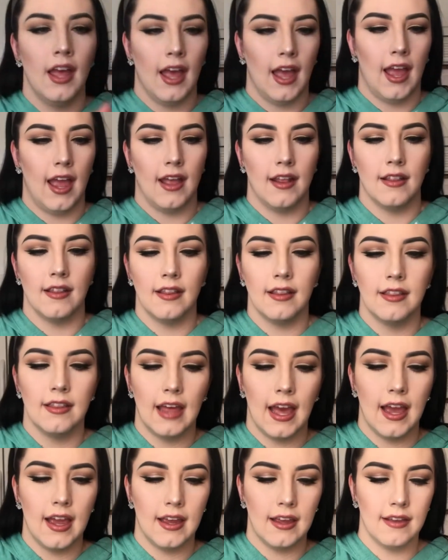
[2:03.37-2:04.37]
and
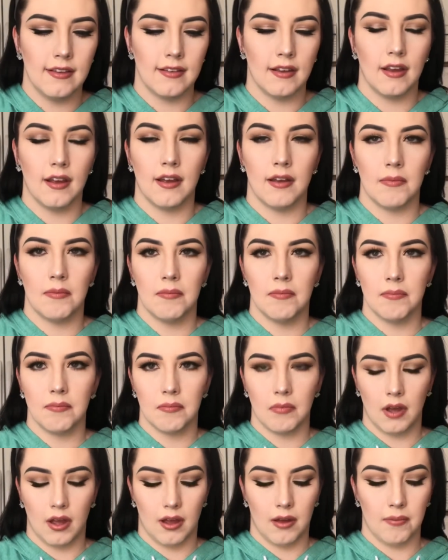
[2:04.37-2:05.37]
that is a
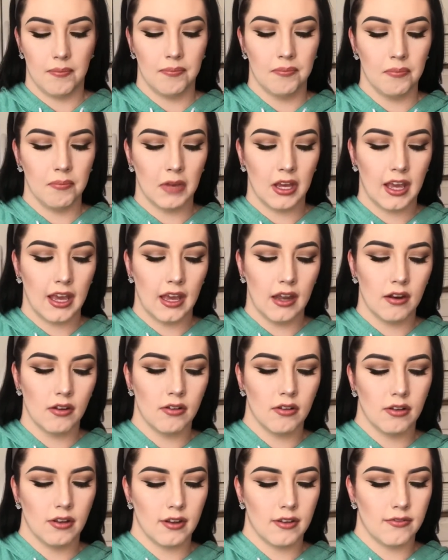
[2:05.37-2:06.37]

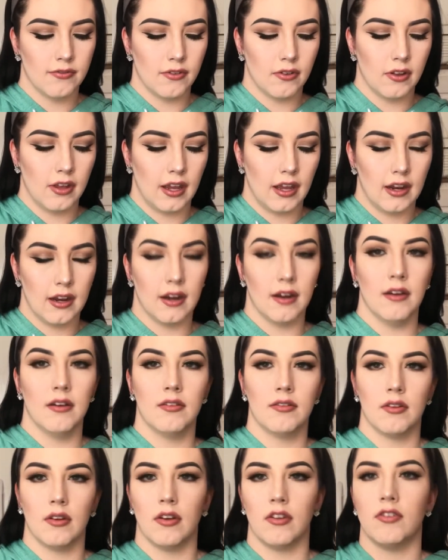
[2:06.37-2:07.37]
mechanical exfoliator,
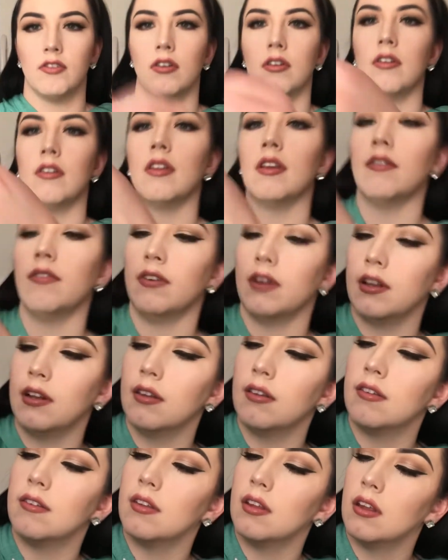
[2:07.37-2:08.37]
so I'll show you the
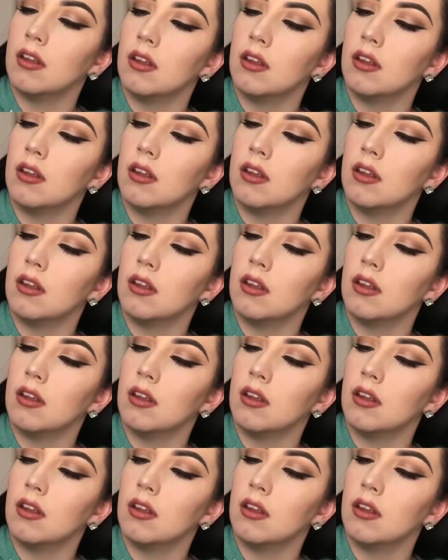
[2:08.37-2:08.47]
difference.